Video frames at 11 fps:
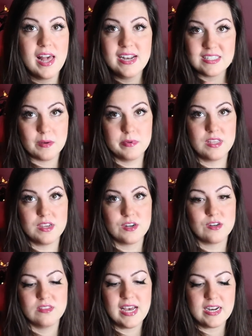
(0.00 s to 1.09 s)
any time of the
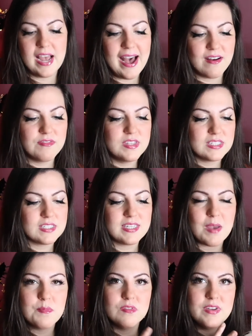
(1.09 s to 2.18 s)
year that have this
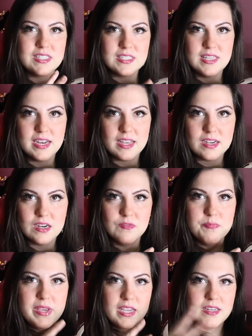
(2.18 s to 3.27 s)
type of aesthetic of
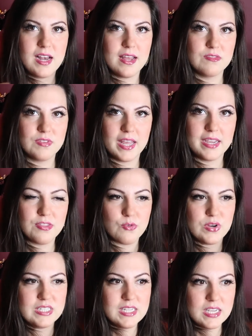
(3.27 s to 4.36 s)
being kind of like
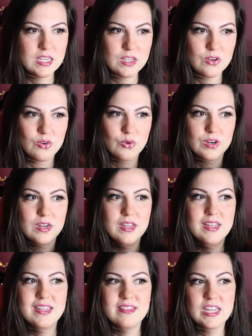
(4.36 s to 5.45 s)
3D, or
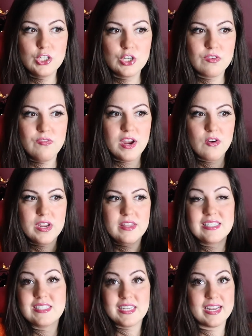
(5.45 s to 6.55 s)
they
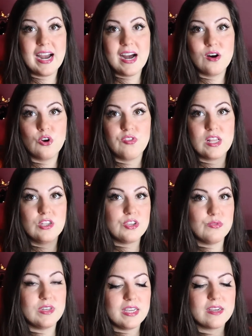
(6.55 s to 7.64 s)
stick out, or they look
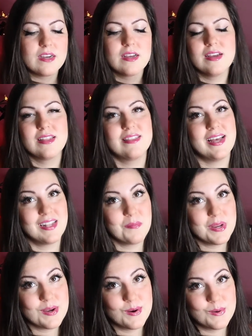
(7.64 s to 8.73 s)
unique, then let me
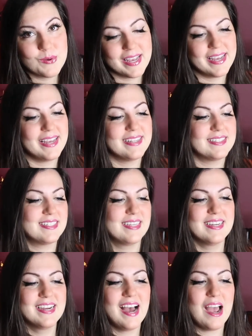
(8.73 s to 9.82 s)
know, and
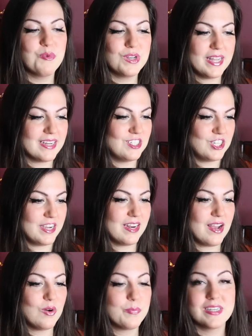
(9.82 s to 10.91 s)
I would like to check it
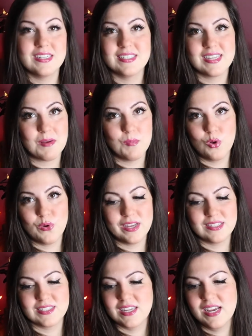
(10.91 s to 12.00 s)
out, because I'm
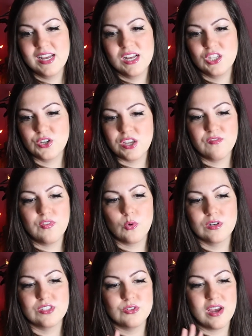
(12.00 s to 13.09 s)
always looking
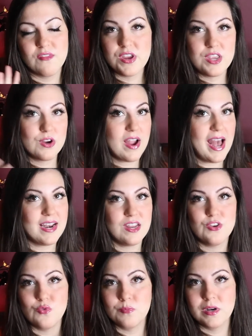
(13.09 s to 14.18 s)
forward to every year adding
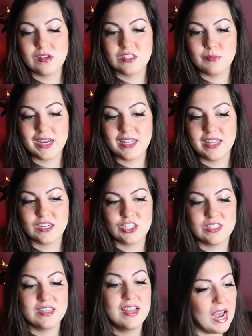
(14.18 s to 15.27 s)
new mugs to my
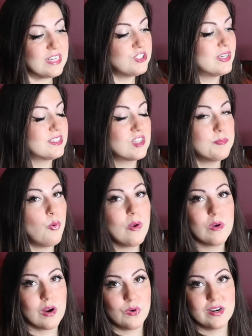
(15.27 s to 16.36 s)
collection. I do get to the point
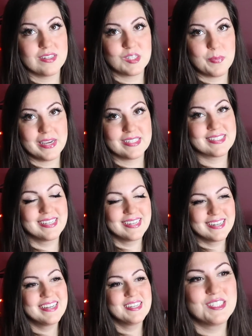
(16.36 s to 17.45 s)
where I run out of space,
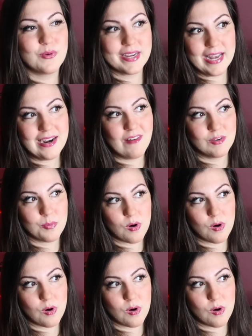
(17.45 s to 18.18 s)
so I kind of have a